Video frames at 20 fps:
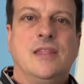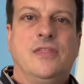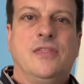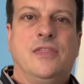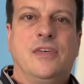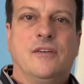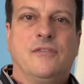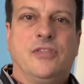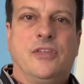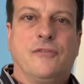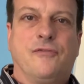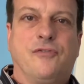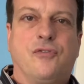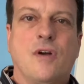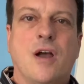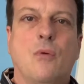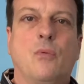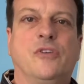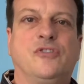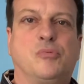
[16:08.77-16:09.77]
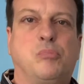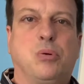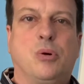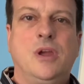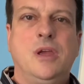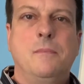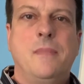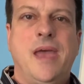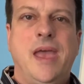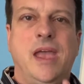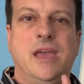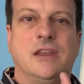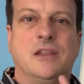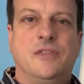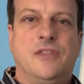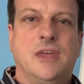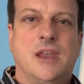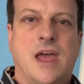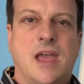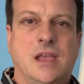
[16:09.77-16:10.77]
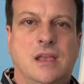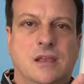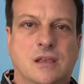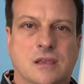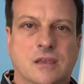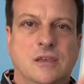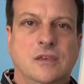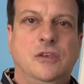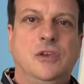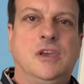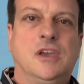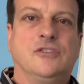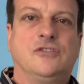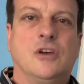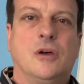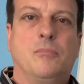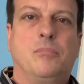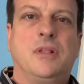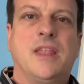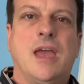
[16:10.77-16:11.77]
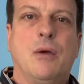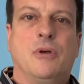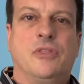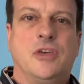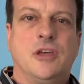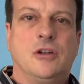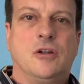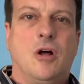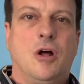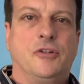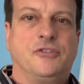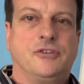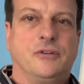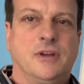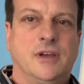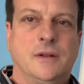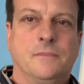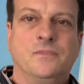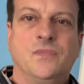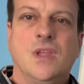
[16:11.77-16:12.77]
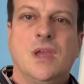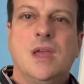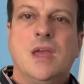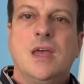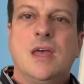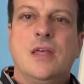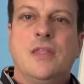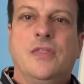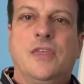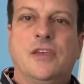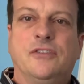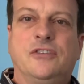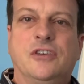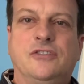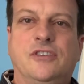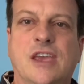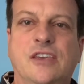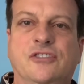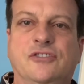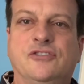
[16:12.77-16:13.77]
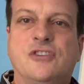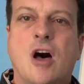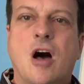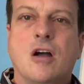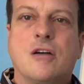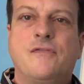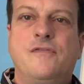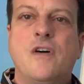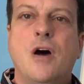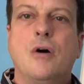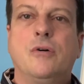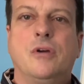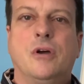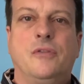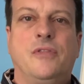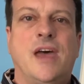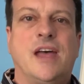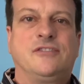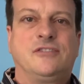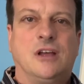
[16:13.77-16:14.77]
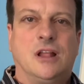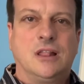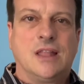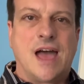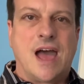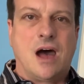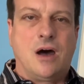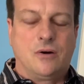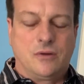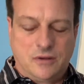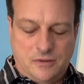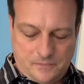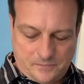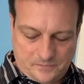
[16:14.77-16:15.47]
The, the front was pre-made and then I you get to play with it and alter it. This is a stock photo that's allowed.